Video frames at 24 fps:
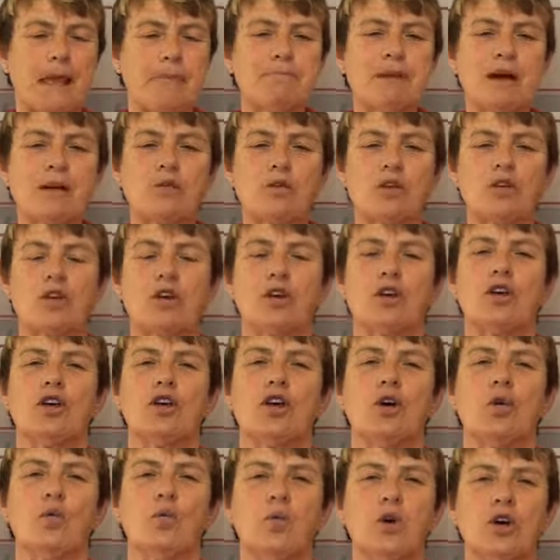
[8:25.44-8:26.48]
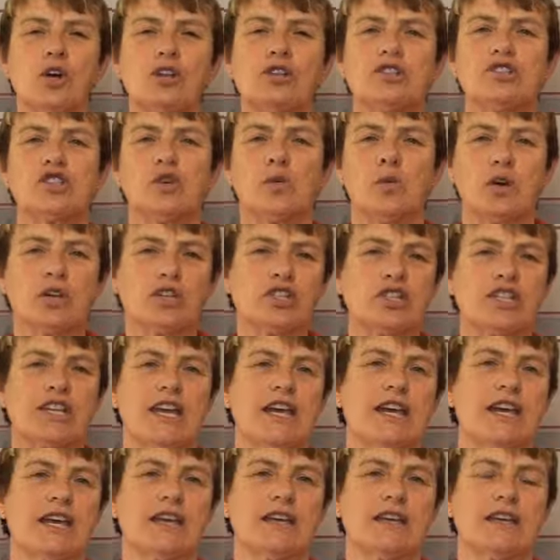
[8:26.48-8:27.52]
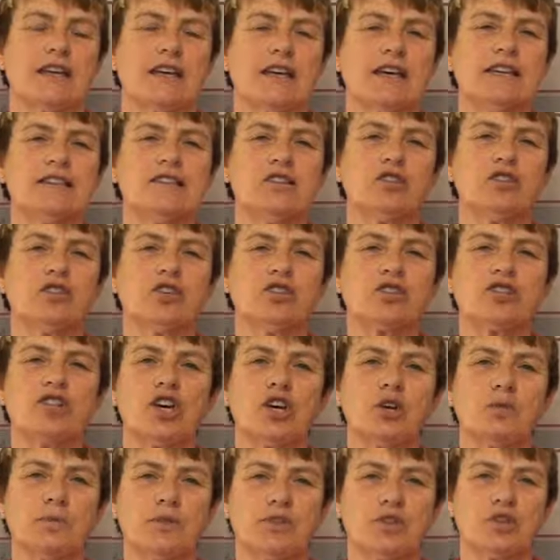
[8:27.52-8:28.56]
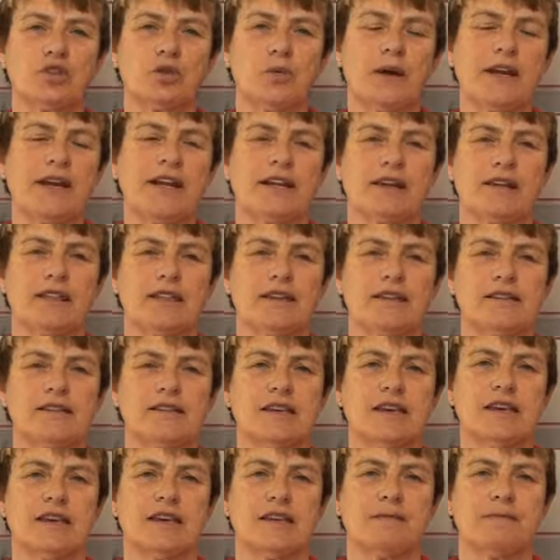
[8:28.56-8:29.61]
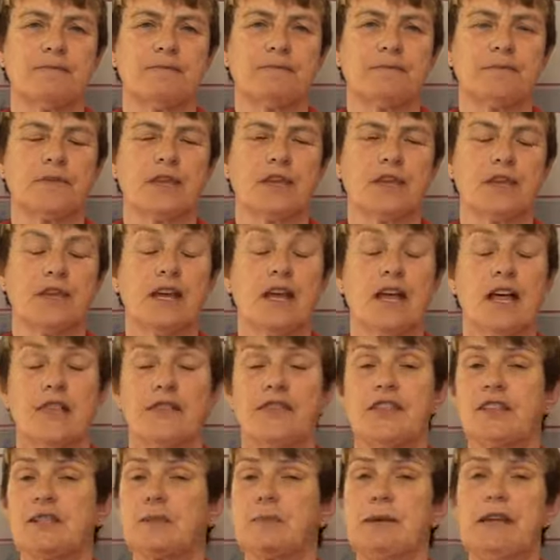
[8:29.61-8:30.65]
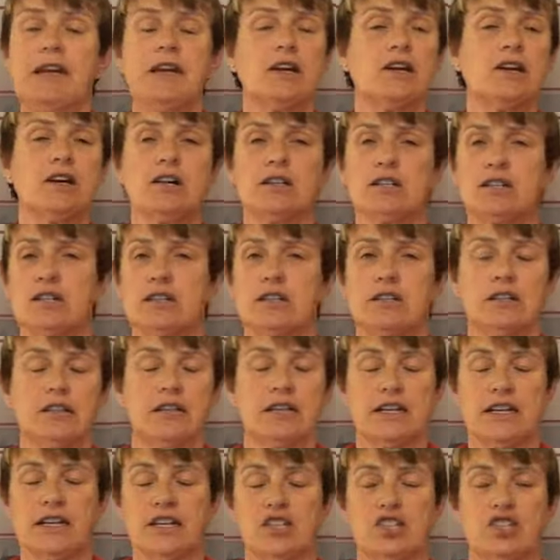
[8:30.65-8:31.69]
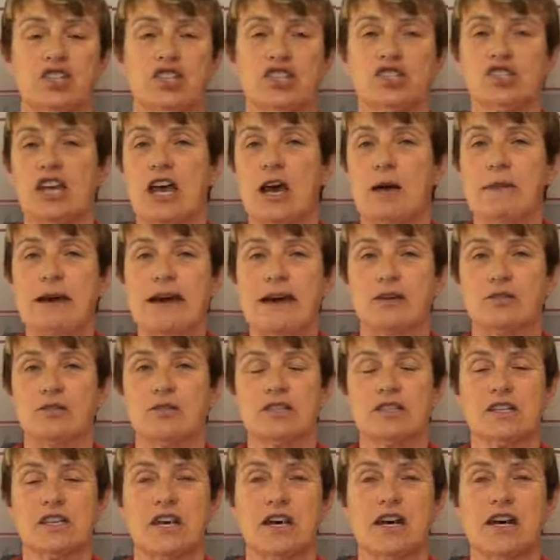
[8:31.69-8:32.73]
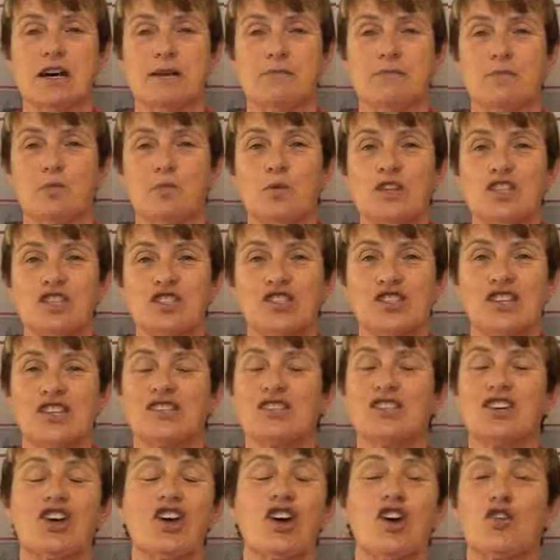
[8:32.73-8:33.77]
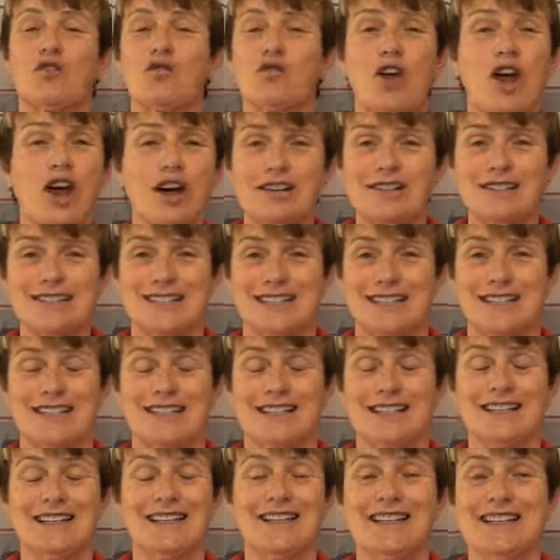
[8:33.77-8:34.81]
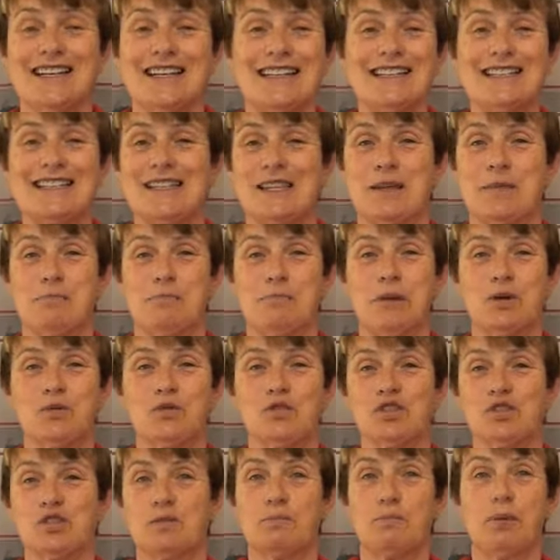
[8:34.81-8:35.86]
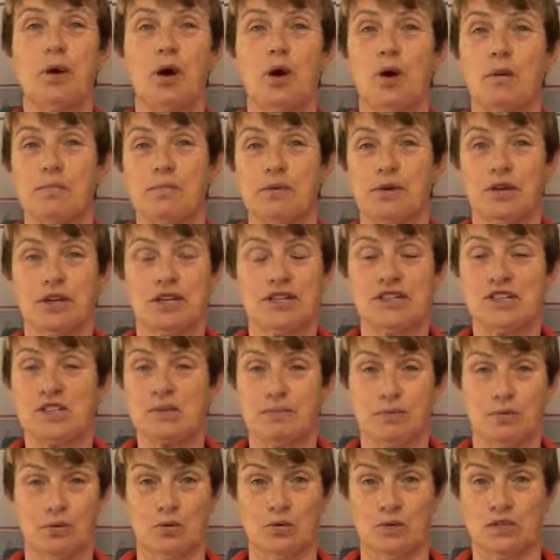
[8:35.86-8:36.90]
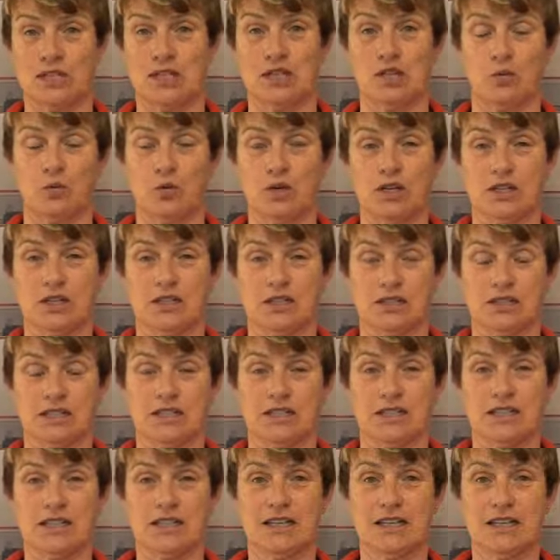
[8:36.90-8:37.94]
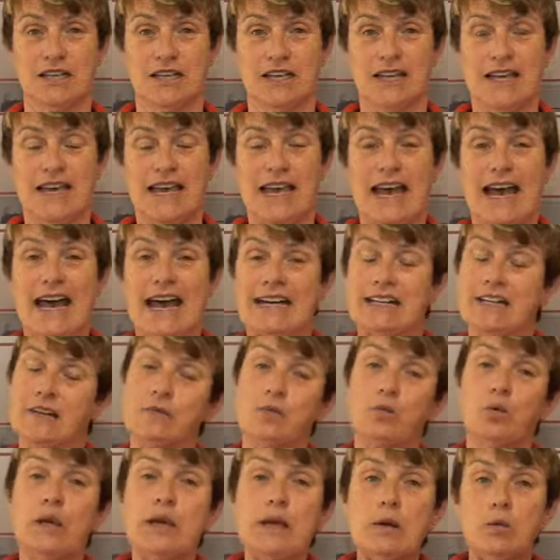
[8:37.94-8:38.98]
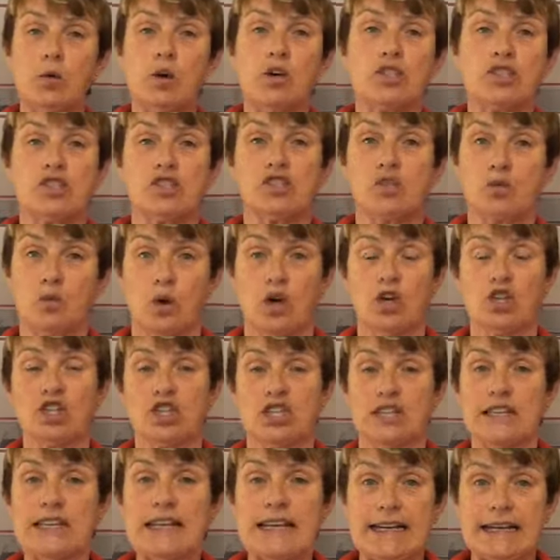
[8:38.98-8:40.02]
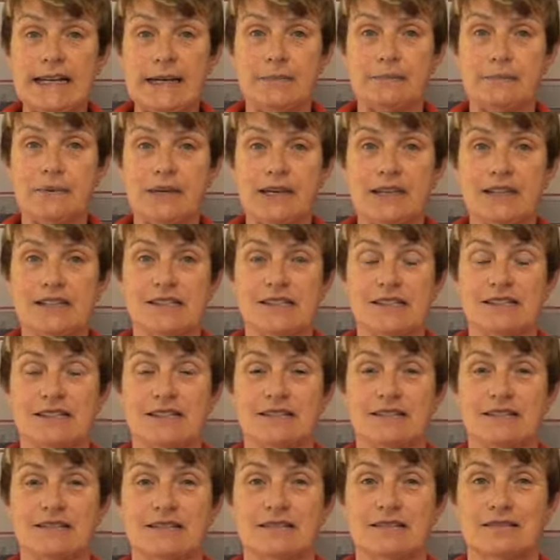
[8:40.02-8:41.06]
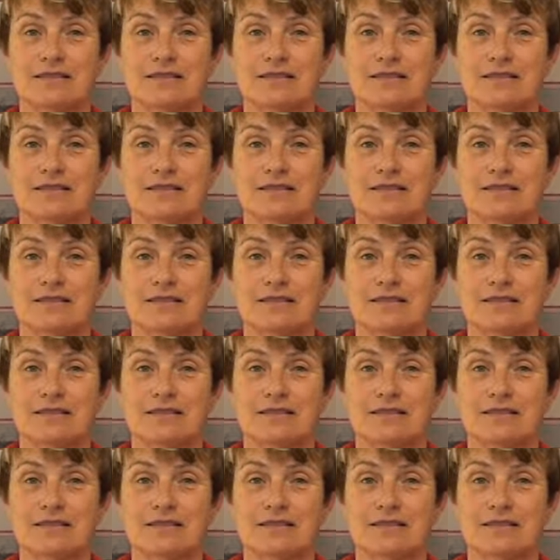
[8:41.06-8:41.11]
but World Squash Day is on October the 20th this year. There's been an article that has just come out which says karate is the most popular sport in the world. And if we want squash in the Olympics,